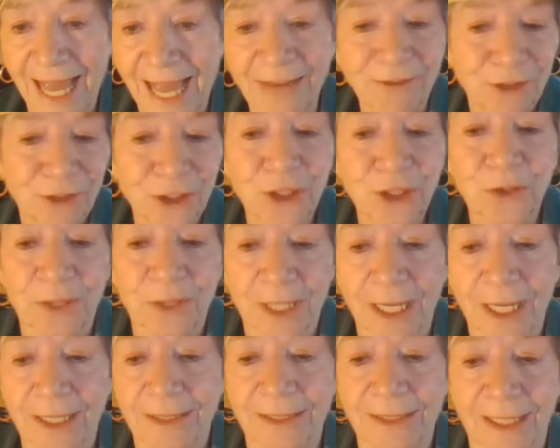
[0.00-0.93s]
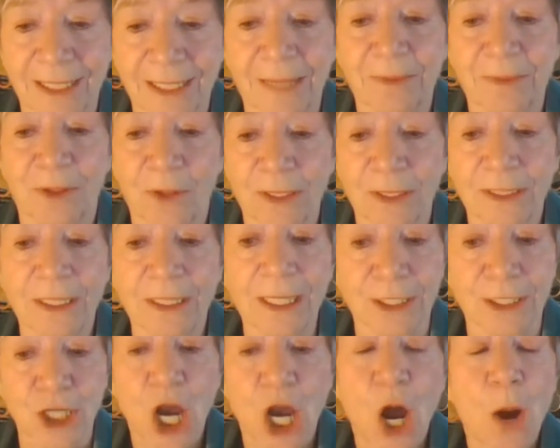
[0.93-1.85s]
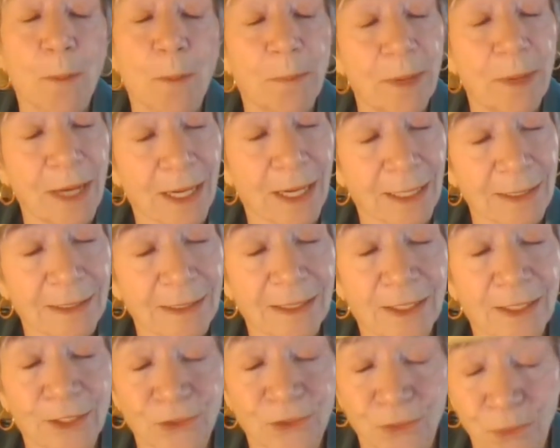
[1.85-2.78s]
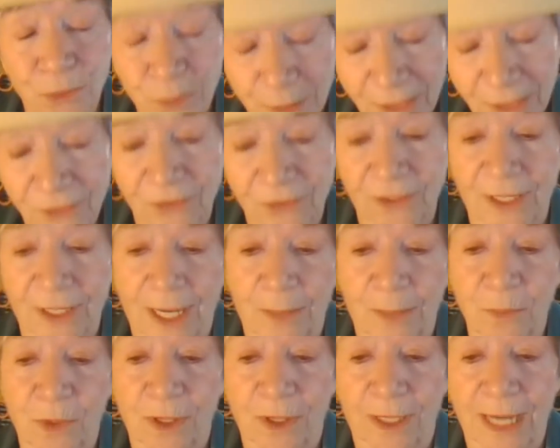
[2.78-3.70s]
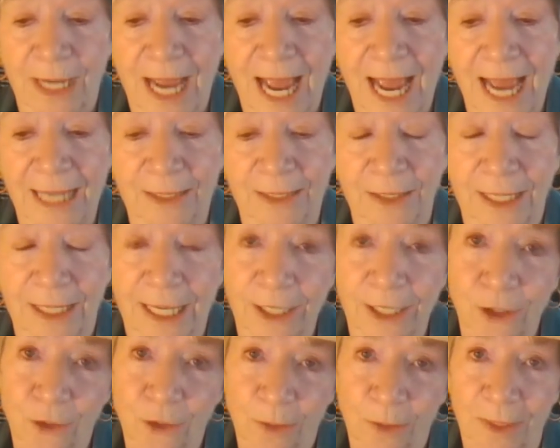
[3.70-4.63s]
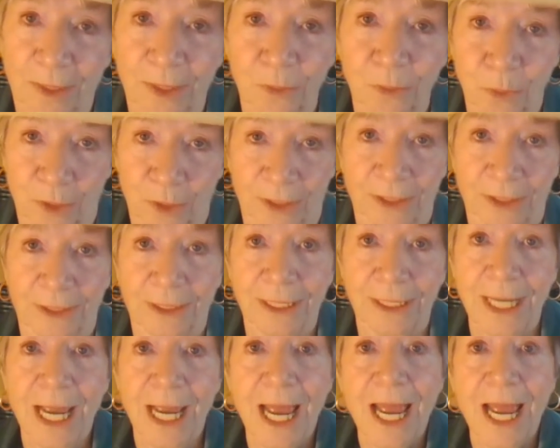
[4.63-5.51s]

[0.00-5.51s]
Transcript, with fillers: After you and I are done, I'm going to lunch. But there's a reason I'm wearing a hat that I normally wouldn't.